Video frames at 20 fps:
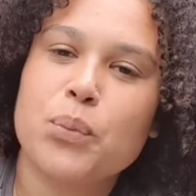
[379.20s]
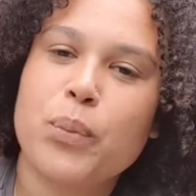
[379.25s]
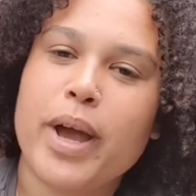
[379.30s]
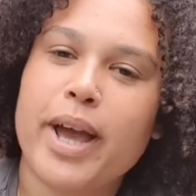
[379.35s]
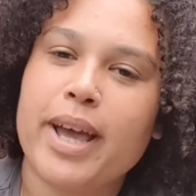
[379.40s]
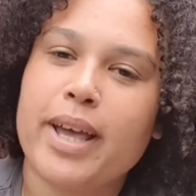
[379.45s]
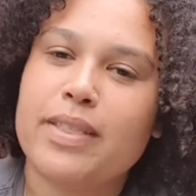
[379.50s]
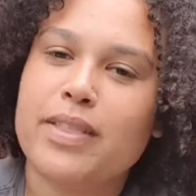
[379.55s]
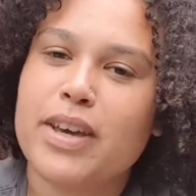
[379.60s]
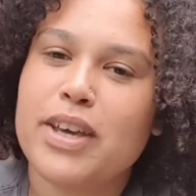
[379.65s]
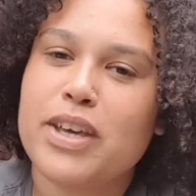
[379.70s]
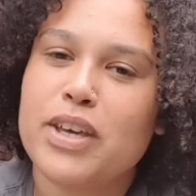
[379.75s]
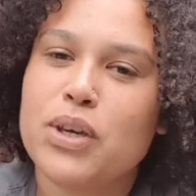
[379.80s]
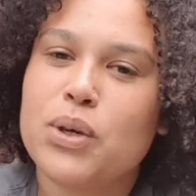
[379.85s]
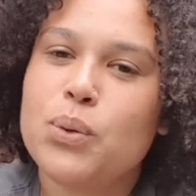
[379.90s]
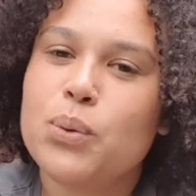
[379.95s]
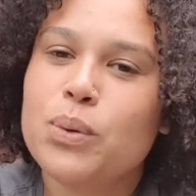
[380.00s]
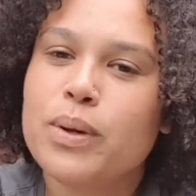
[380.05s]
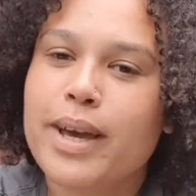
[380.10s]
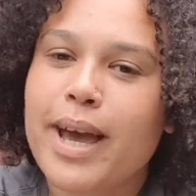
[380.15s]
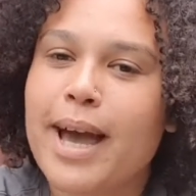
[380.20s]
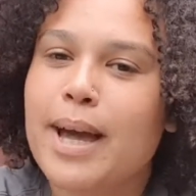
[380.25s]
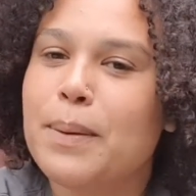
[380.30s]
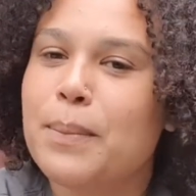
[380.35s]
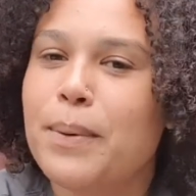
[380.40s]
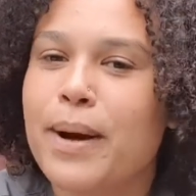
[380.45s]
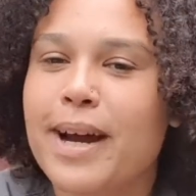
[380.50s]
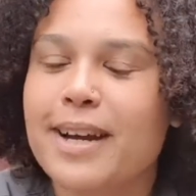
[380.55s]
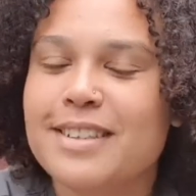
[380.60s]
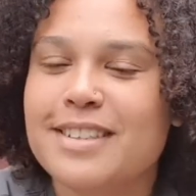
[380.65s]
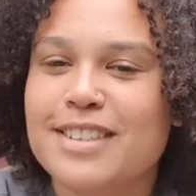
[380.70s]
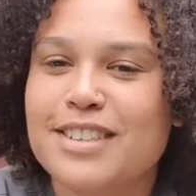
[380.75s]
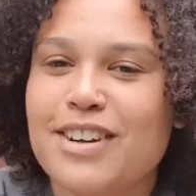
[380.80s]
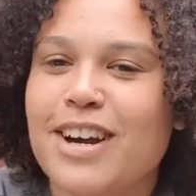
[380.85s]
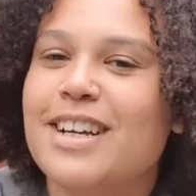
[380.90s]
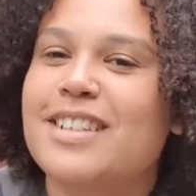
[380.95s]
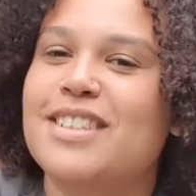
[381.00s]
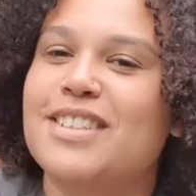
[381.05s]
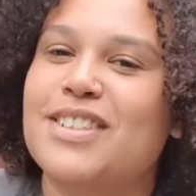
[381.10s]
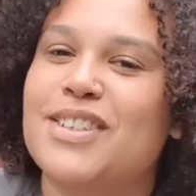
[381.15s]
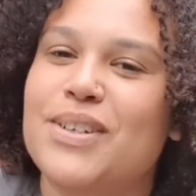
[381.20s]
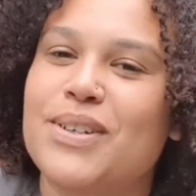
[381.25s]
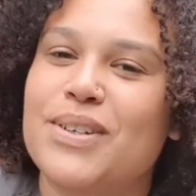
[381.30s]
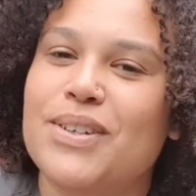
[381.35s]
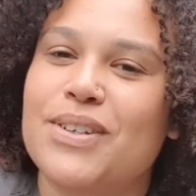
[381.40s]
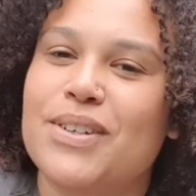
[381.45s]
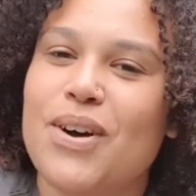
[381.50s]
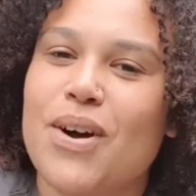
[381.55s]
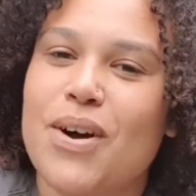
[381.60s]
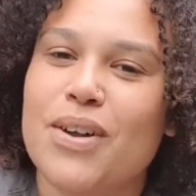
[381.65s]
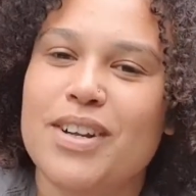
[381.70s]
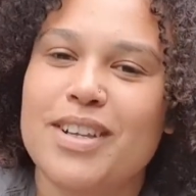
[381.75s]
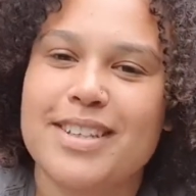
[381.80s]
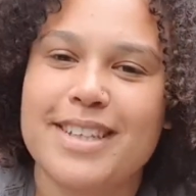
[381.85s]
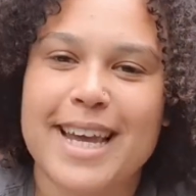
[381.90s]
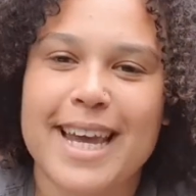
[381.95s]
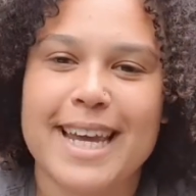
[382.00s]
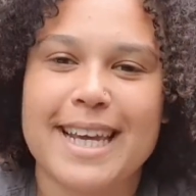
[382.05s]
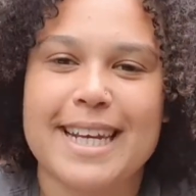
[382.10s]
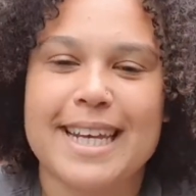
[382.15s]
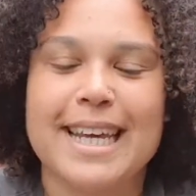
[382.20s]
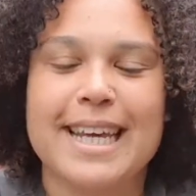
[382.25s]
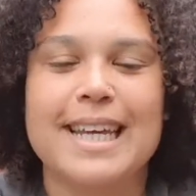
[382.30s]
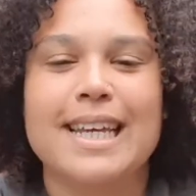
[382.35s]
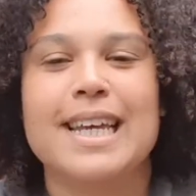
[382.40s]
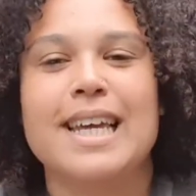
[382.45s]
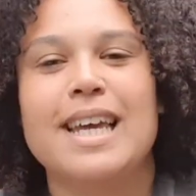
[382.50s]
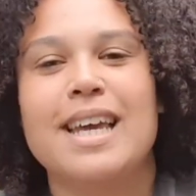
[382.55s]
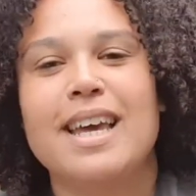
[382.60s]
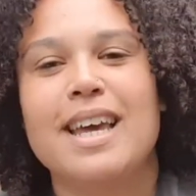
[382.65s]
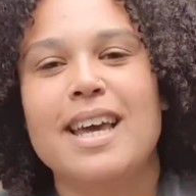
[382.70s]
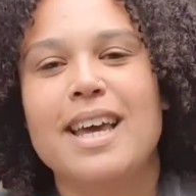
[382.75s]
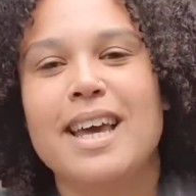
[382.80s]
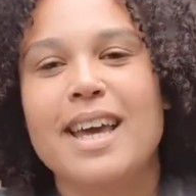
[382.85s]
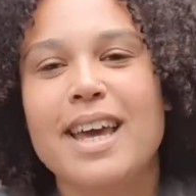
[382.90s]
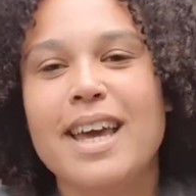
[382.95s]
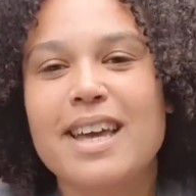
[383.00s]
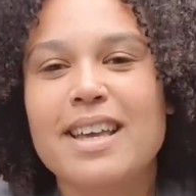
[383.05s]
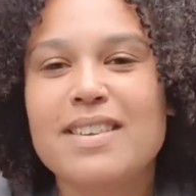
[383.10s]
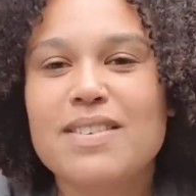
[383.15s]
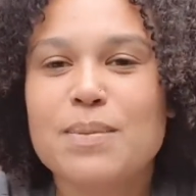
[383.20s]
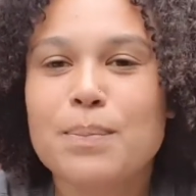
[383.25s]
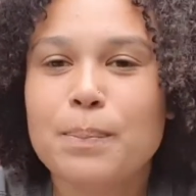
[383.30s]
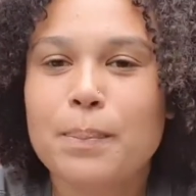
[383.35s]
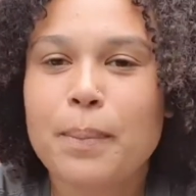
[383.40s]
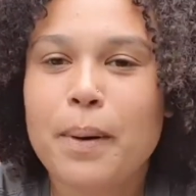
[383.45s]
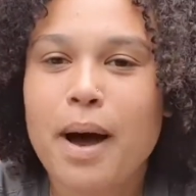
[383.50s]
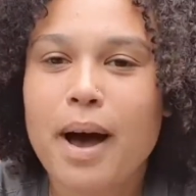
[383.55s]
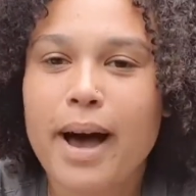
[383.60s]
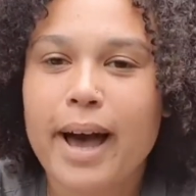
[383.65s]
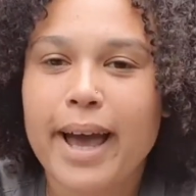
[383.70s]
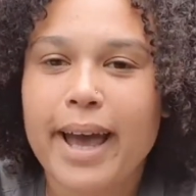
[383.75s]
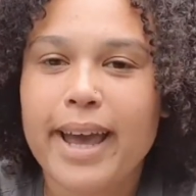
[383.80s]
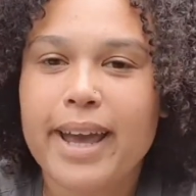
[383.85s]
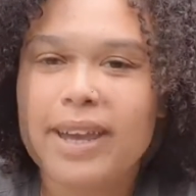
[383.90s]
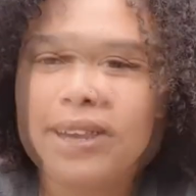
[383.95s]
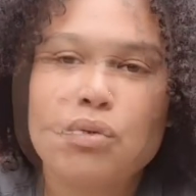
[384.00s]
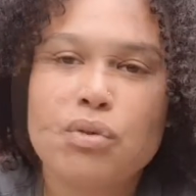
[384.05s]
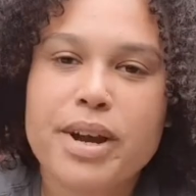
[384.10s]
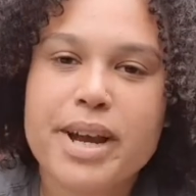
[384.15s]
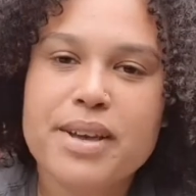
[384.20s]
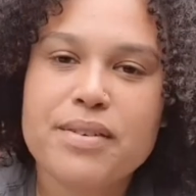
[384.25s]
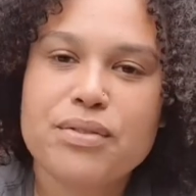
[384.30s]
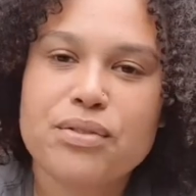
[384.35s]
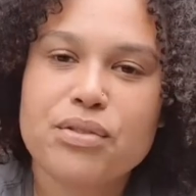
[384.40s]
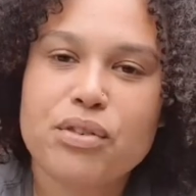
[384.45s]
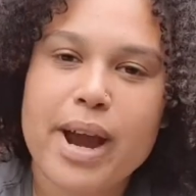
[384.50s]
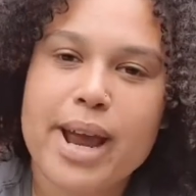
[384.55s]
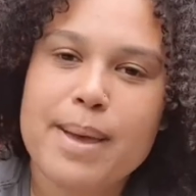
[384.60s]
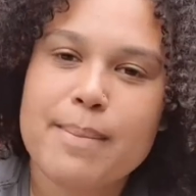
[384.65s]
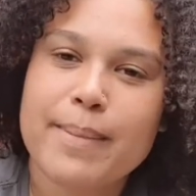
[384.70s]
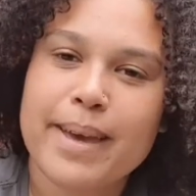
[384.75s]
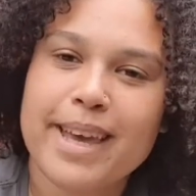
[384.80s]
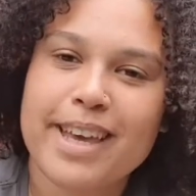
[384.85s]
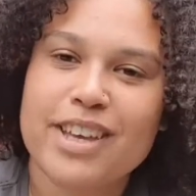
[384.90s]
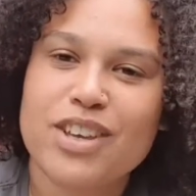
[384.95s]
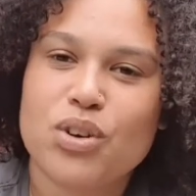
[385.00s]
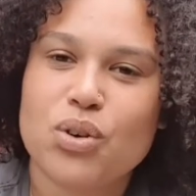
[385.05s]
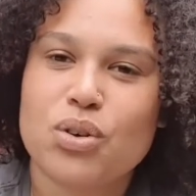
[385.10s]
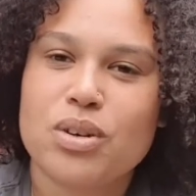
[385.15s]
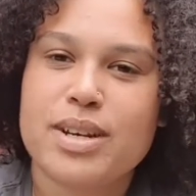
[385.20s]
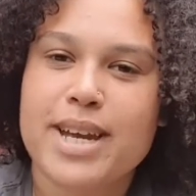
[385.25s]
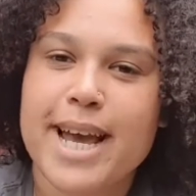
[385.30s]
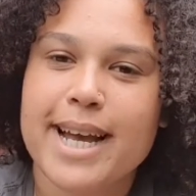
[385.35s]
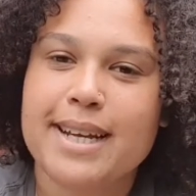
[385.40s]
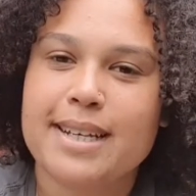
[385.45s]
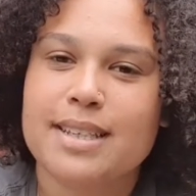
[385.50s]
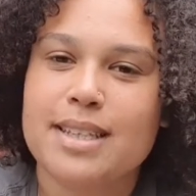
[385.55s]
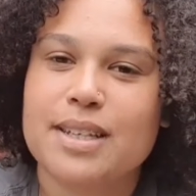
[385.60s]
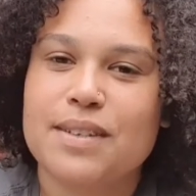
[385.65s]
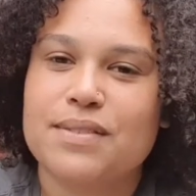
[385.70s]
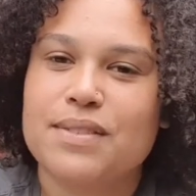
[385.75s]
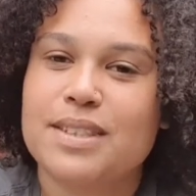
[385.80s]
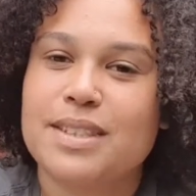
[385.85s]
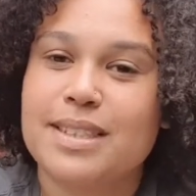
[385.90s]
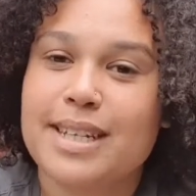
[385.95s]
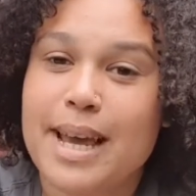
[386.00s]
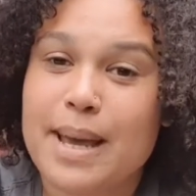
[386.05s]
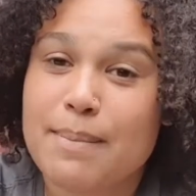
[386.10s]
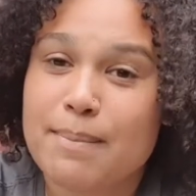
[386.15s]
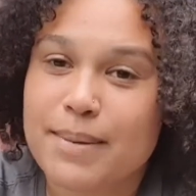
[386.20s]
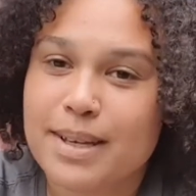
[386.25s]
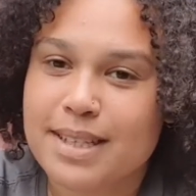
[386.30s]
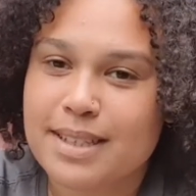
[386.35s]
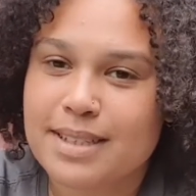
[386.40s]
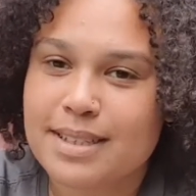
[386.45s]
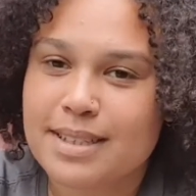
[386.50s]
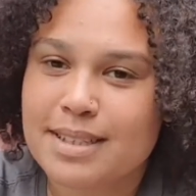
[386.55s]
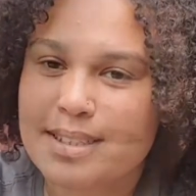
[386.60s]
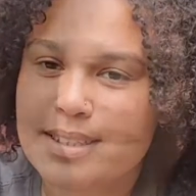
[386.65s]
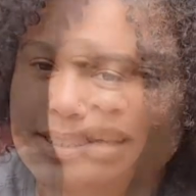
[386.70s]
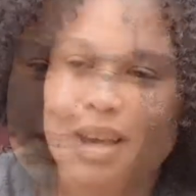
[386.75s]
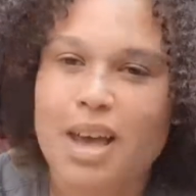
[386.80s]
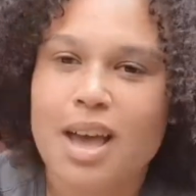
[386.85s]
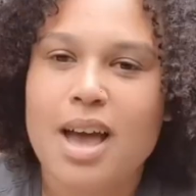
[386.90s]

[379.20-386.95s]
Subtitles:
way that you can practice gratitude on a daily is by reframing your negative statements.